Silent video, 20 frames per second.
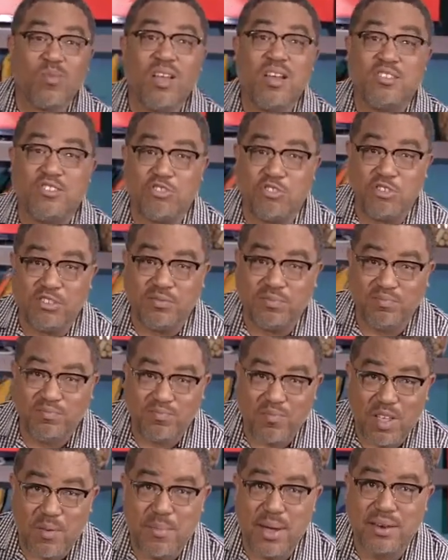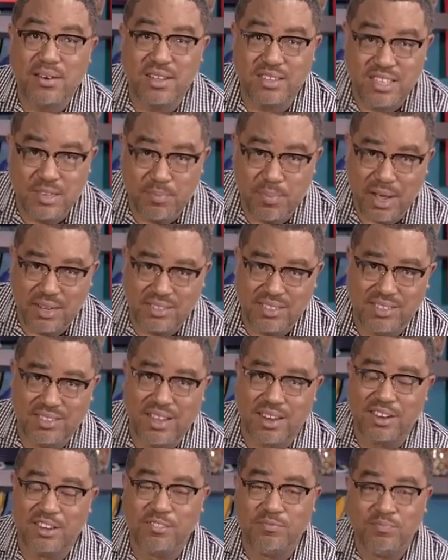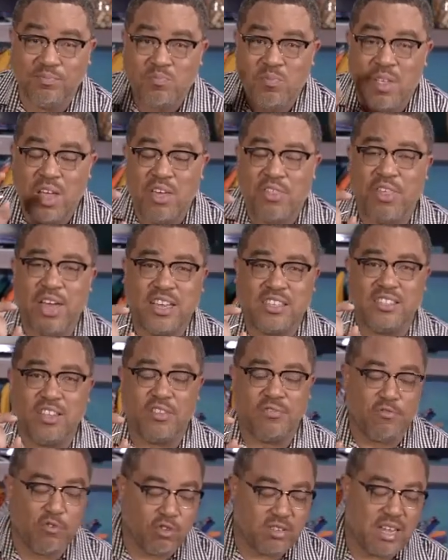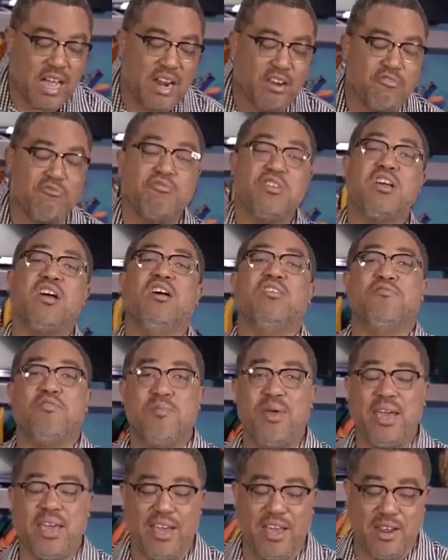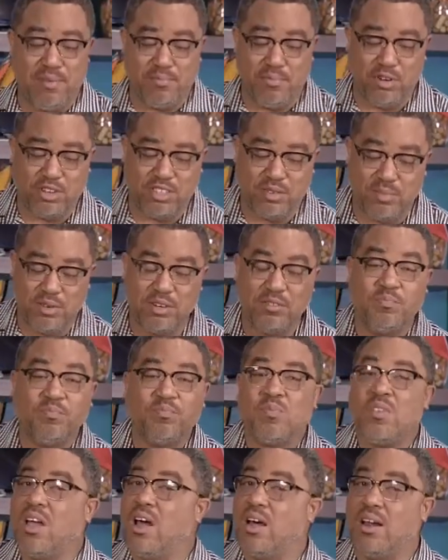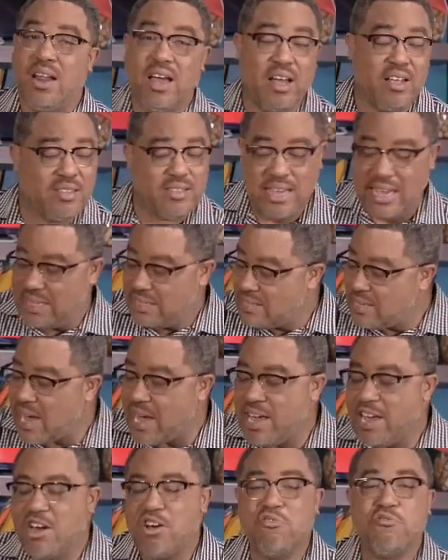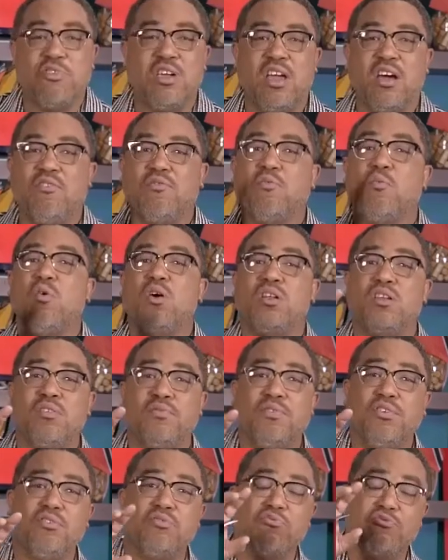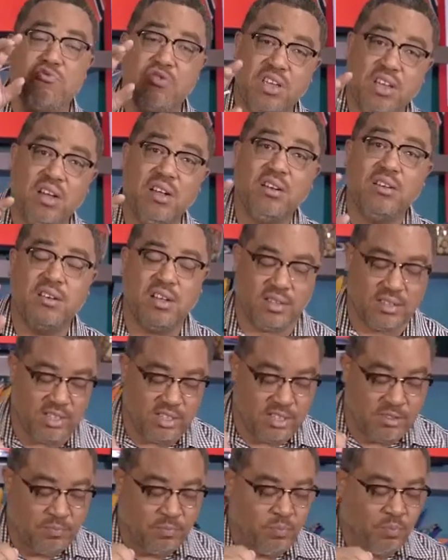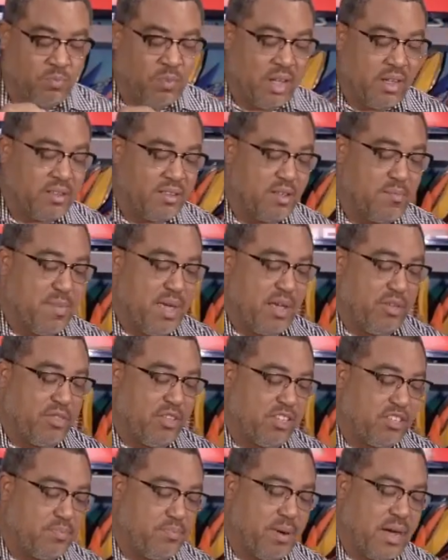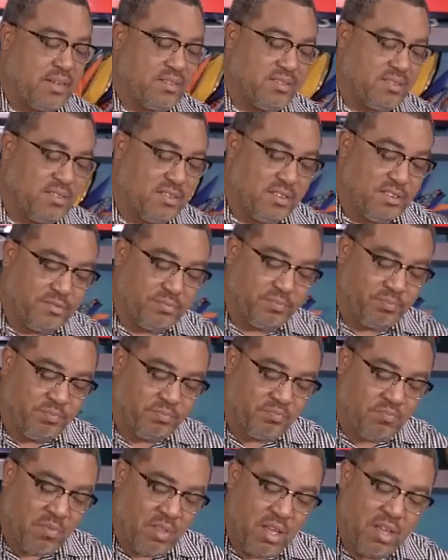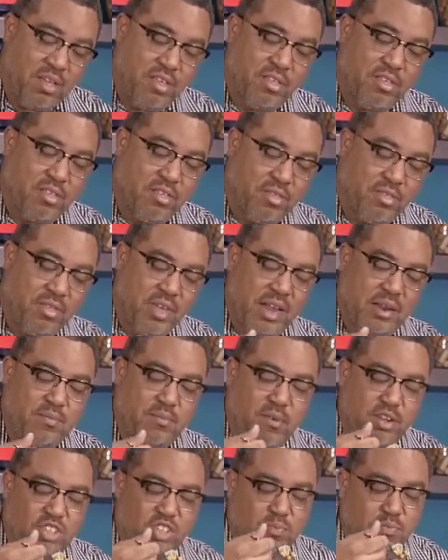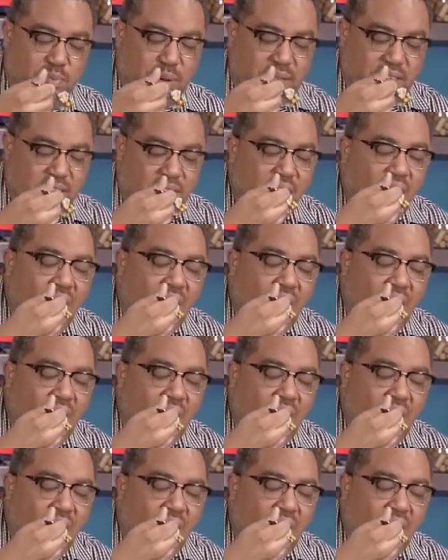It's good. My nutty pasta salad. Thanks to the folks at Regal for making it possible, and an entire array of wonderful Regal nuts to make this pasta that much better.